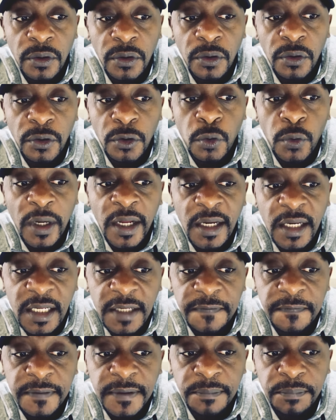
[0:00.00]
You are
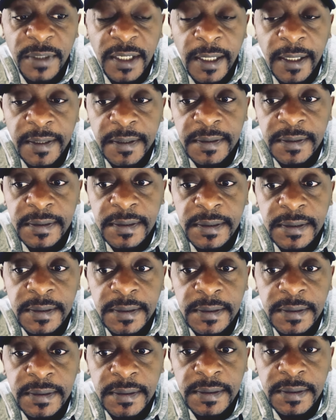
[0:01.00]
leaving behind
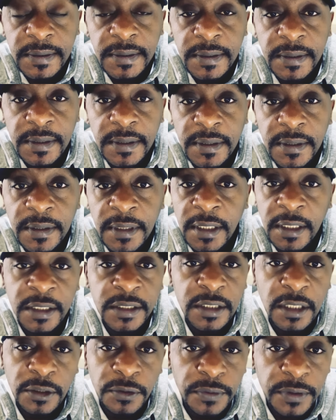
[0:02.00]
the
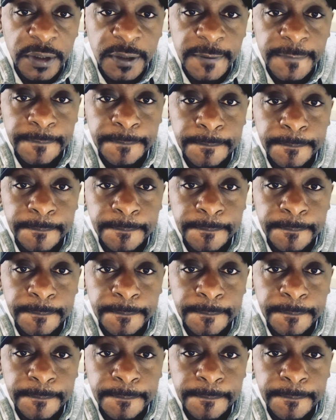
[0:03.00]
entire unit.